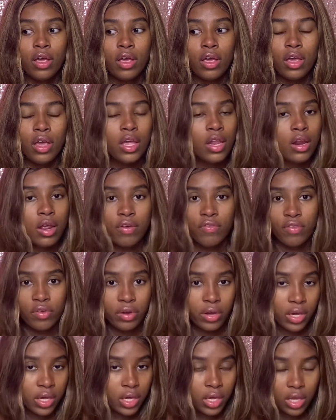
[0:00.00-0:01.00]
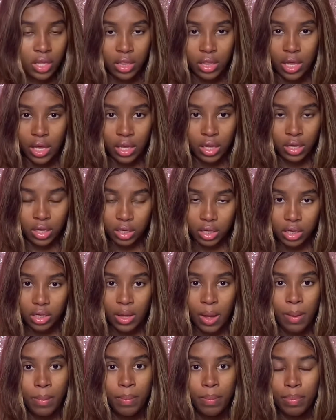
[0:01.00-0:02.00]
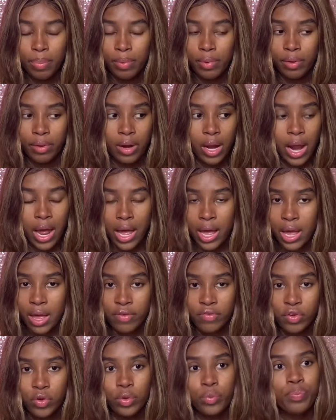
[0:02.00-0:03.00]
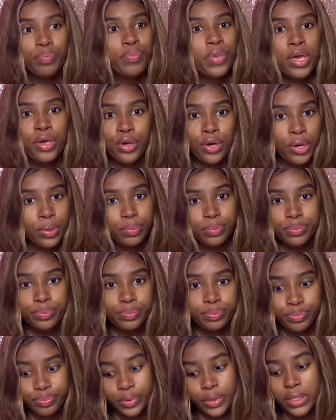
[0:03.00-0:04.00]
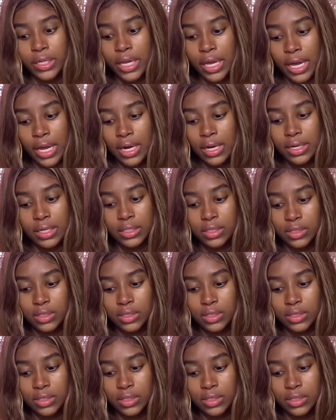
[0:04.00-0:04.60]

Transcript: in every every makeup. Creme is